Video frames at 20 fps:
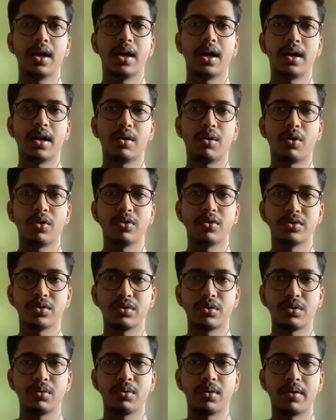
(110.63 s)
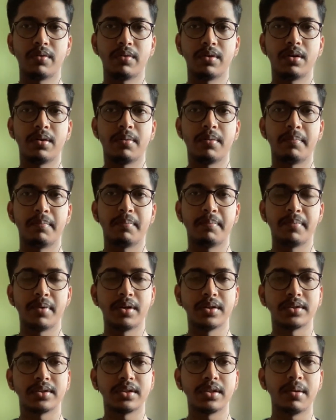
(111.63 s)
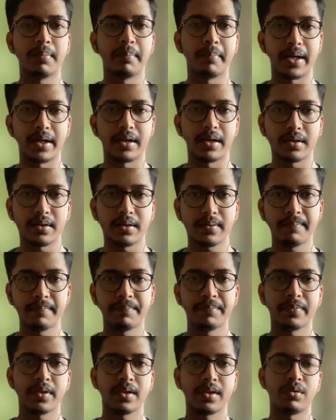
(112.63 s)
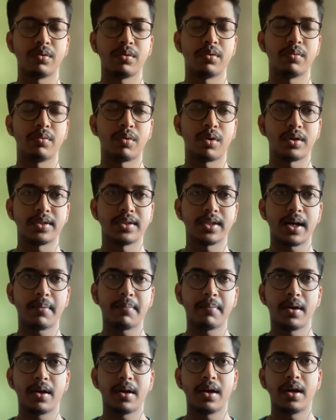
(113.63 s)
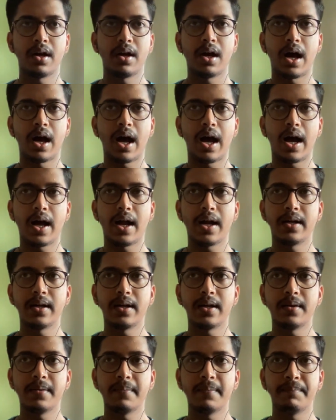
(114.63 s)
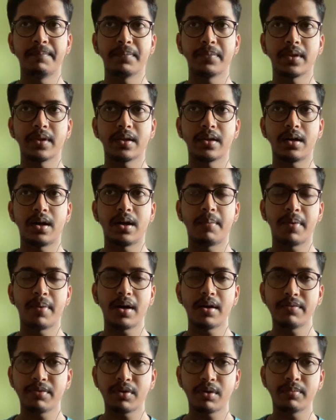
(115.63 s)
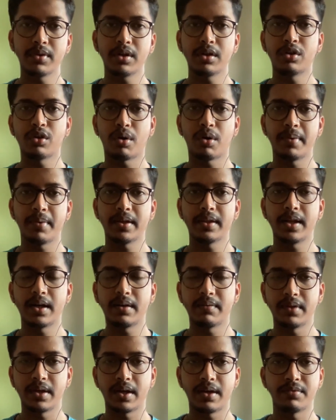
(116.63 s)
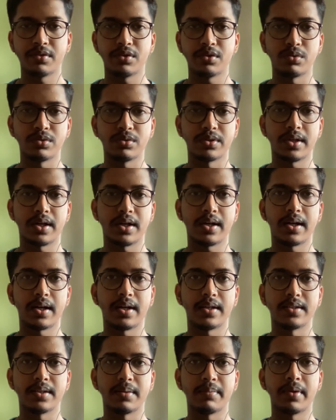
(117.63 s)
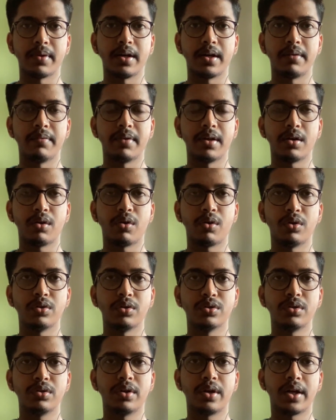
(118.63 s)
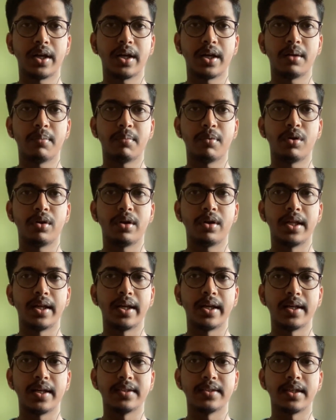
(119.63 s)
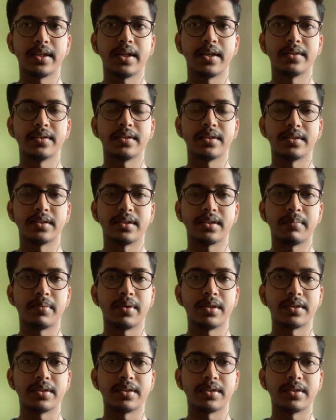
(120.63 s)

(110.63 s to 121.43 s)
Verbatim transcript: and also through our personal mentor over WhatsApp. And apart from the topic that we have chosen at LetsUpgrade, we are also trained about DSA, system